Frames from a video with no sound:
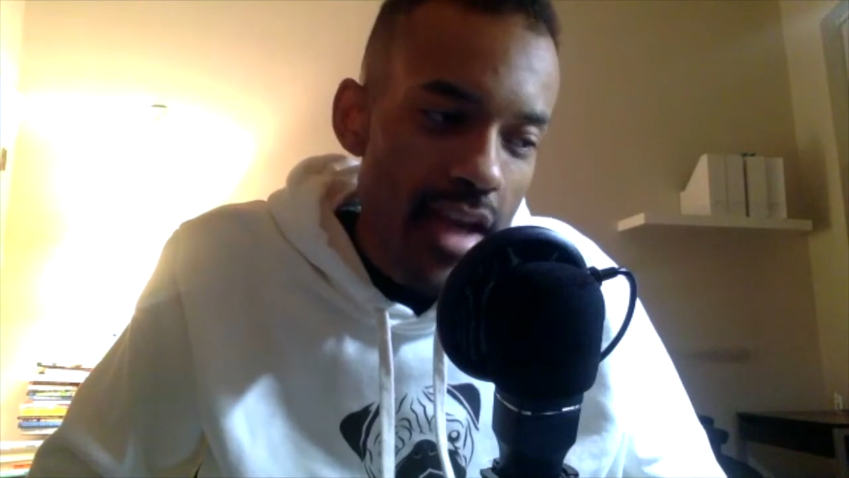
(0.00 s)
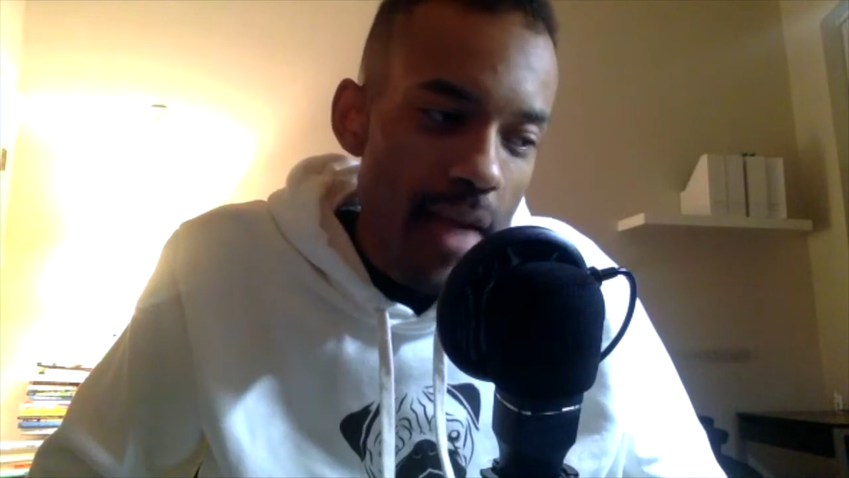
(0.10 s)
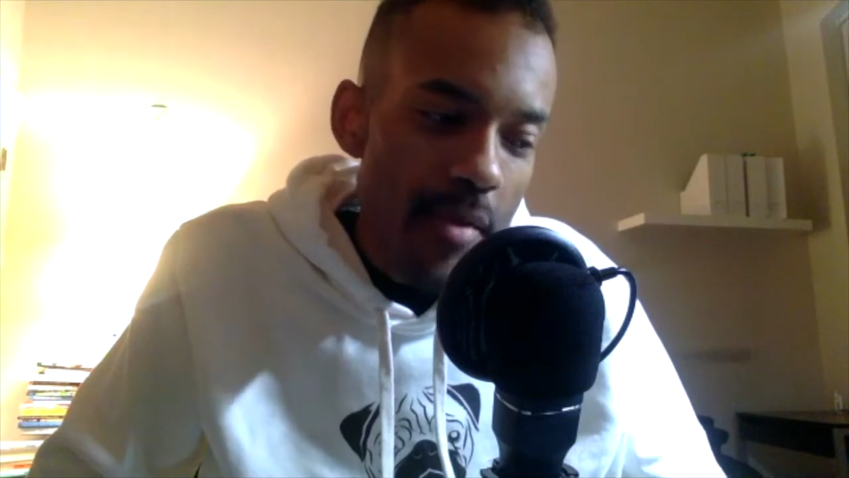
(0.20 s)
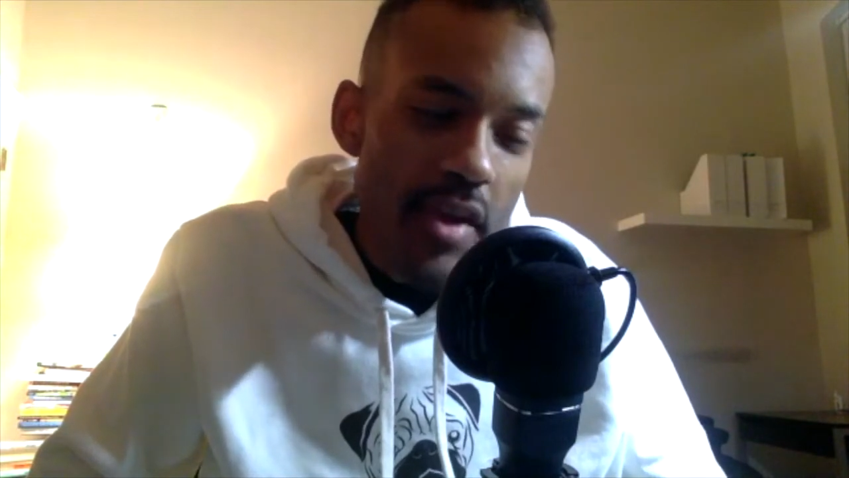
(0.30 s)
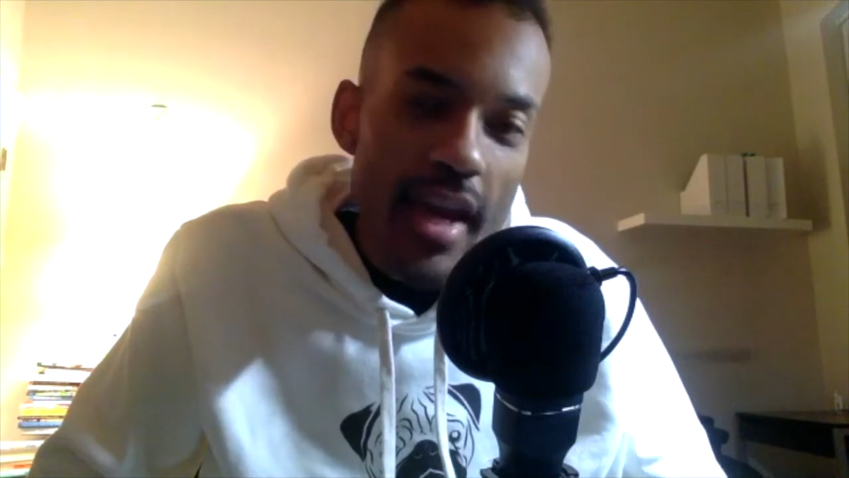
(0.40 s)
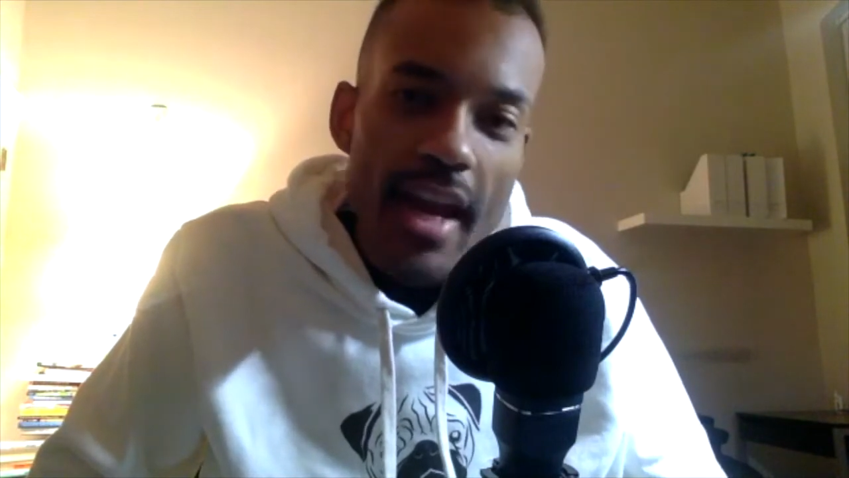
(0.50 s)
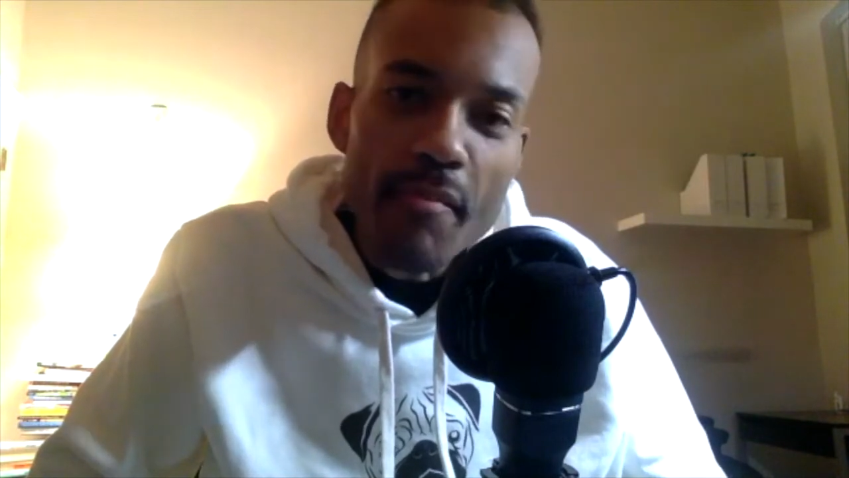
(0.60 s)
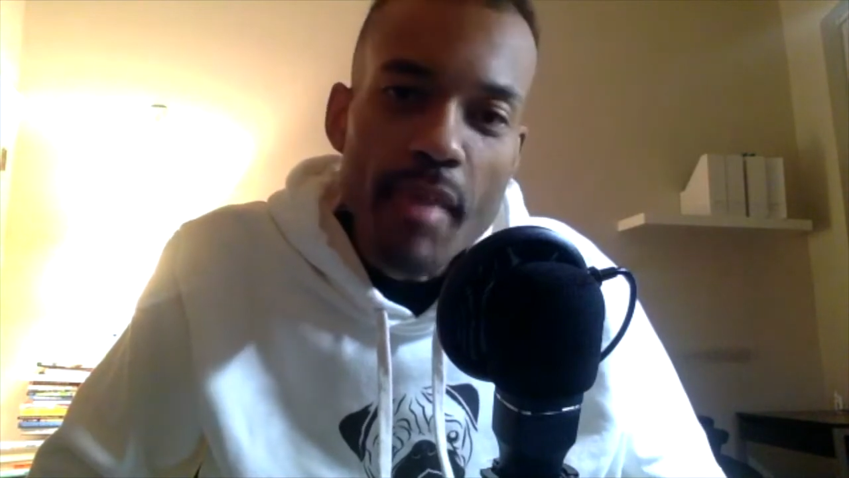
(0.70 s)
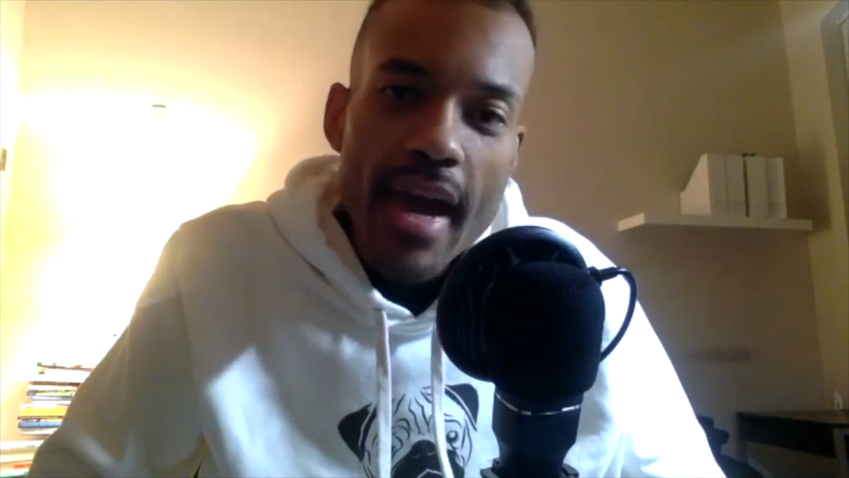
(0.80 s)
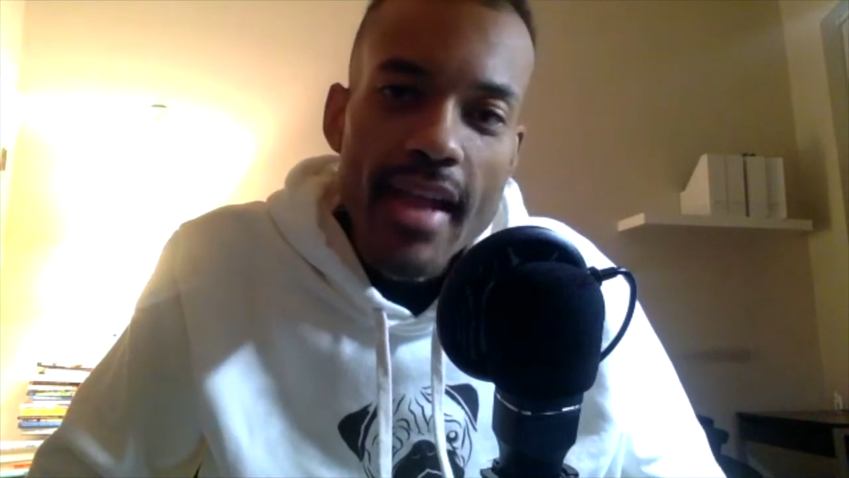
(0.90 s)
I mean, you got to
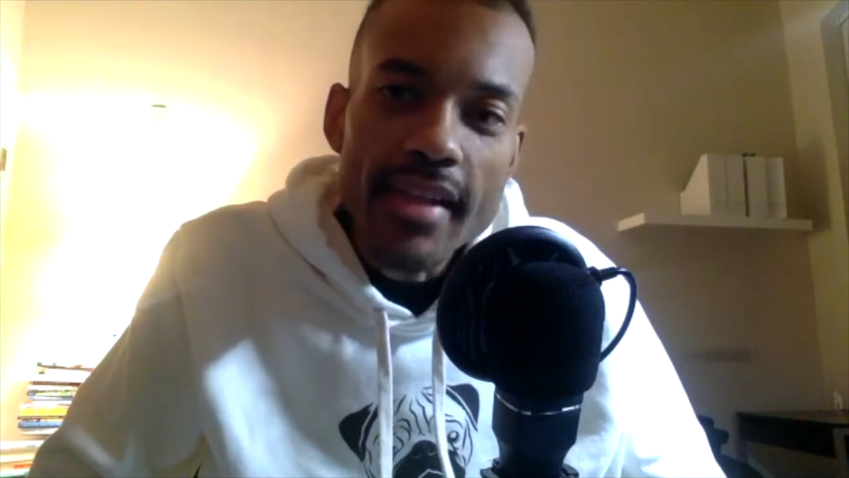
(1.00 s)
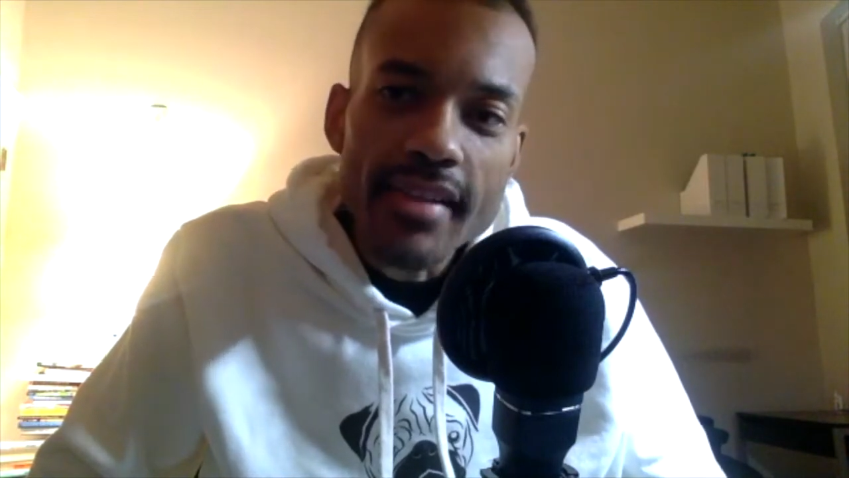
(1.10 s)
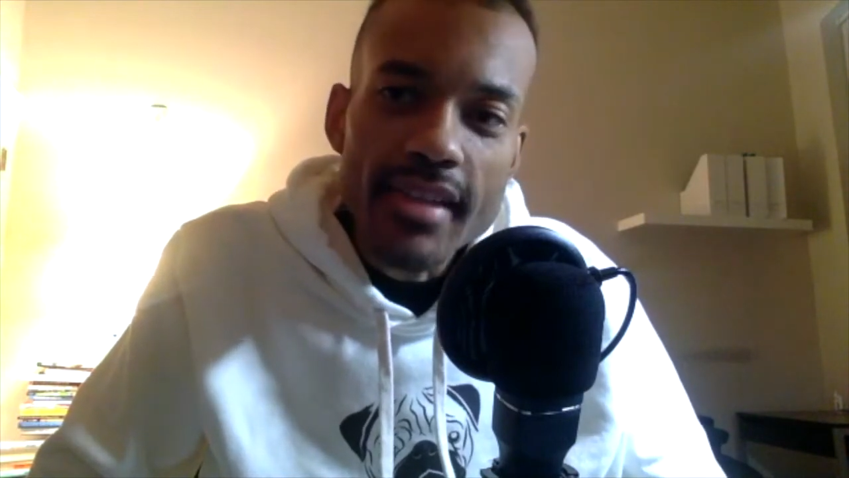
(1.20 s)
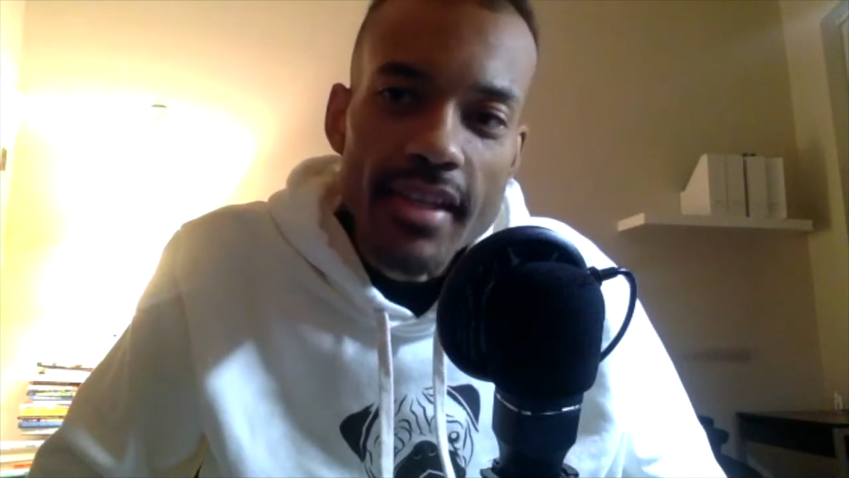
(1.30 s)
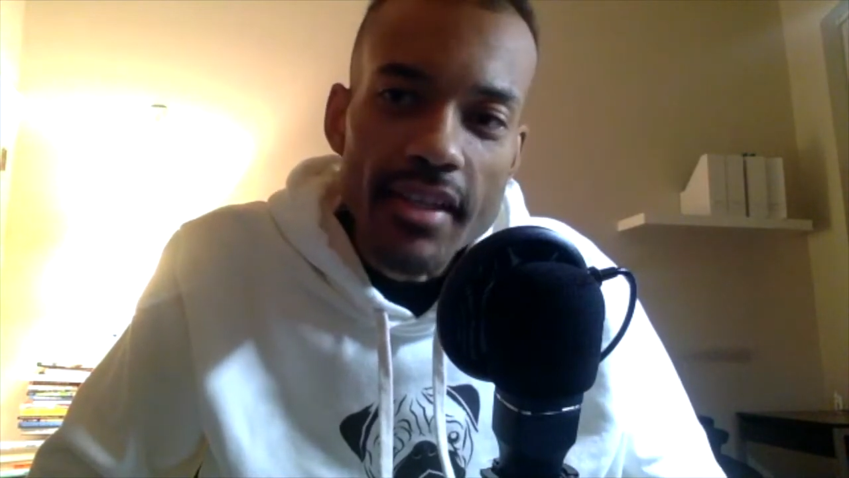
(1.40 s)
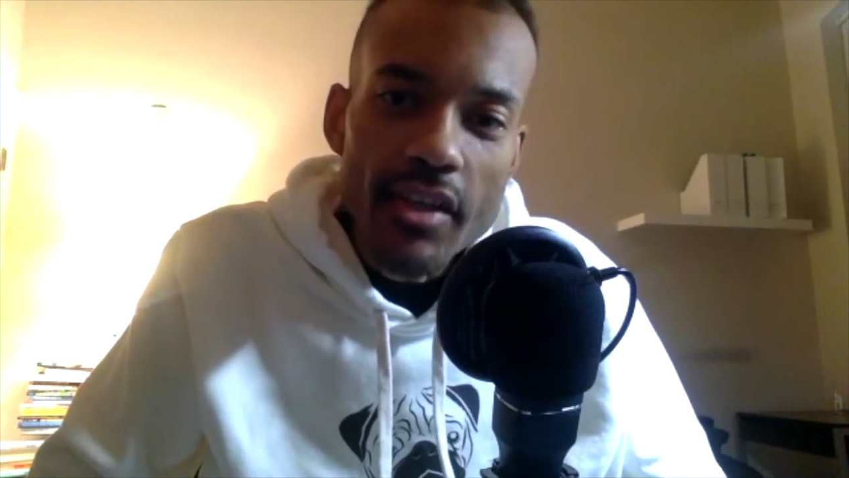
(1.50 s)
balance like the